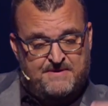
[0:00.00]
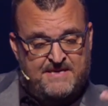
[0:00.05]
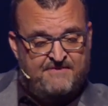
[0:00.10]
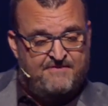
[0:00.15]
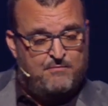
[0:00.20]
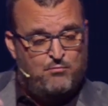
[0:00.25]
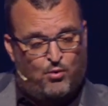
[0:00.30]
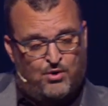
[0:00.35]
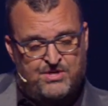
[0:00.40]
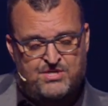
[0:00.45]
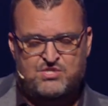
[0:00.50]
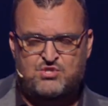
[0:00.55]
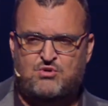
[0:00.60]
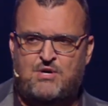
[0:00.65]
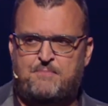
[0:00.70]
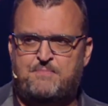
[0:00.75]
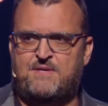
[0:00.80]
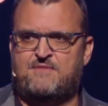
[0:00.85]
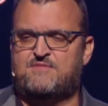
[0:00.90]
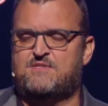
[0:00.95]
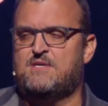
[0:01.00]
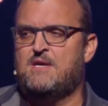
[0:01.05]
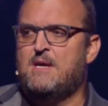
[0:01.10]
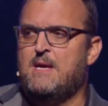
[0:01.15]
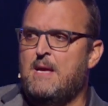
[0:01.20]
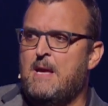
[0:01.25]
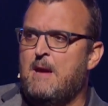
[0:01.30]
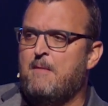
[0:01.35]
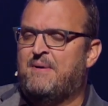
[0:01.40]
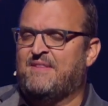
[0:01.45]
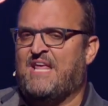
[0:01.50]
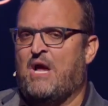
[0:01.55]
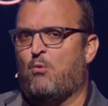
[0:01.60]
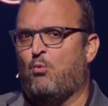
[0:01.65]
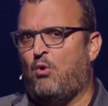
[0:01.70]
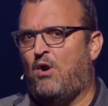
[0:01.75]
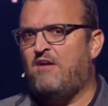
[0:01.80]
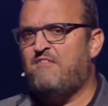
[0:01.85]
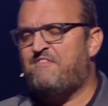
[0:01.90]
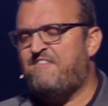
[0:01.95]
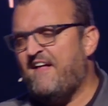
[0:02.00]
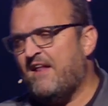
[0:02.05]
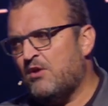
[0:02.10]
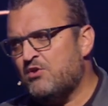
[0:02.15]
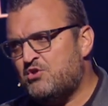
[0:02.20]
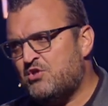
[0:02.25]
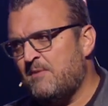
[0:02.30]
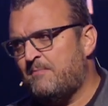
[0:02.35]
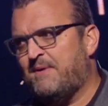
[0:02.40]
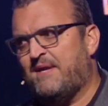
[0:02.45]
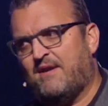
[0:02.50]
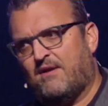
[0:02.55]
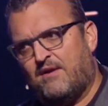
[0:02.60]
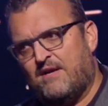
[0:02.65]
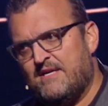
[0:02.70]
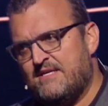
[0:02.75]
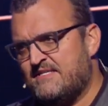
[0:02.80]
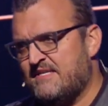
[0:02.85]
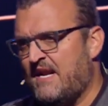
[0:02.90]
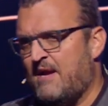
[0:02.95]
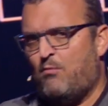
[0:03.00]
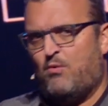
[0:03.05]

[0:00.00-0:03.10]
giving more descriptives. But that word fellowship here is, and I